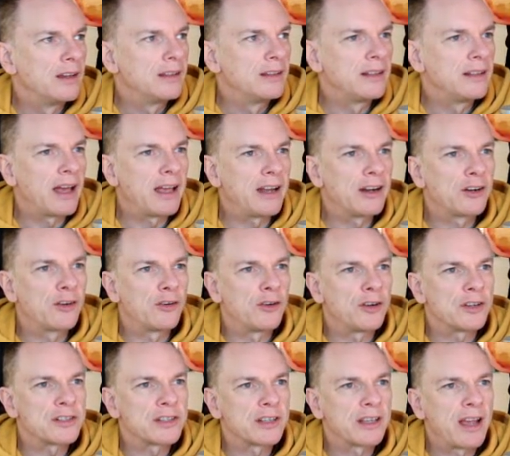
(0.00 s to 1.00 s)
Nine
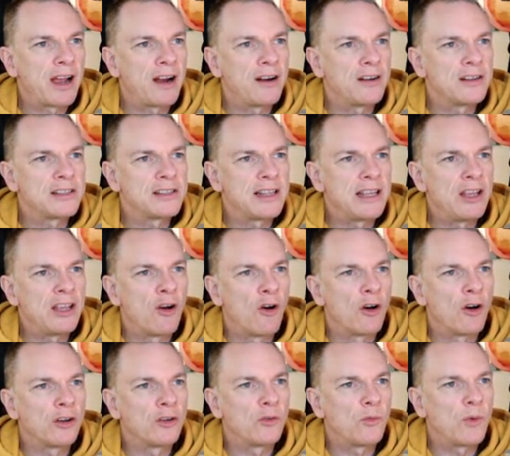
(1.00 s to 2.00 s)
across, carelessly
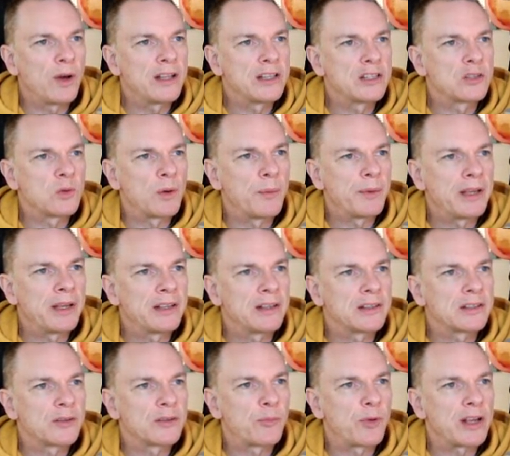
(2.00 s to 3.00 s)
yawn when swimming,
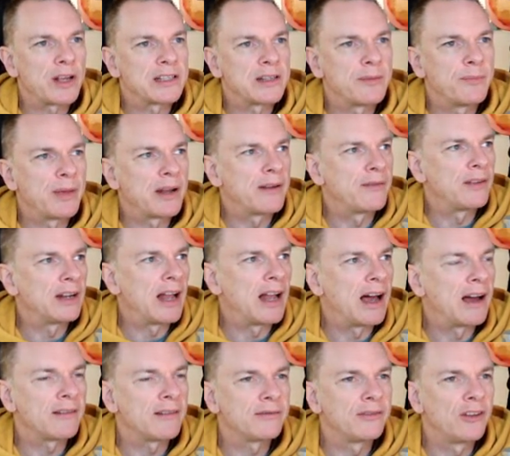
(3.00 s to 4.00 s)
suppressing bit of a
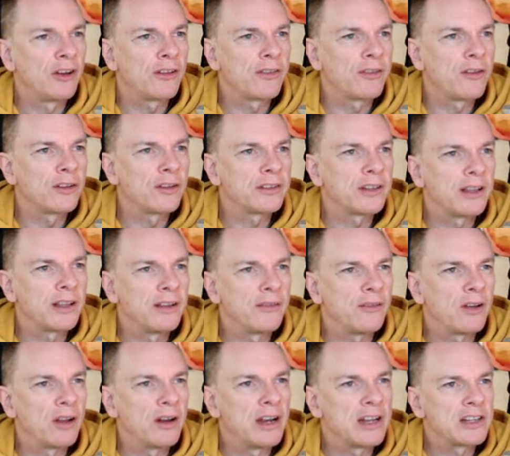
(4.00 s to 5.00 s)
laugh. Now, I thought uh,
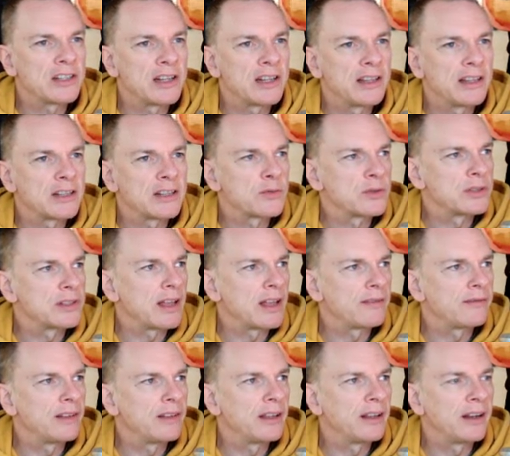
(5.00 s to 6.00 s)
initially this was
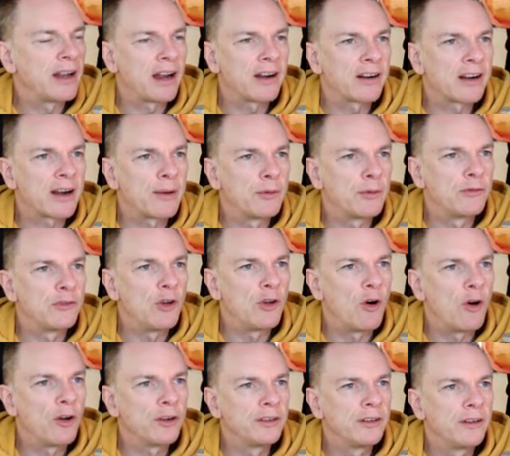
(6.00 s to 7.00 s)
definitely an anagram of
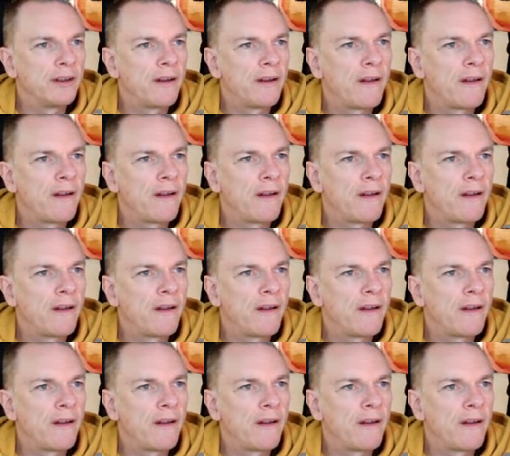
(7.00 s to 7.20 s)
yawn.